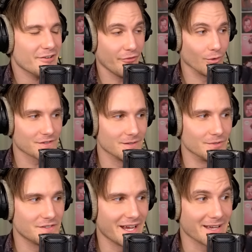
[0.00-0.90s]
Forced them
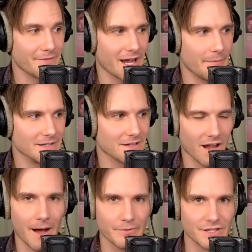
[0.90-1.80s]
to take environmental
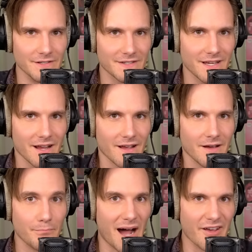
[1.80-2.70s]
options
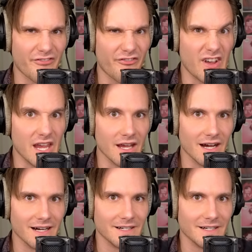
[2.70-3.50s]
by fear.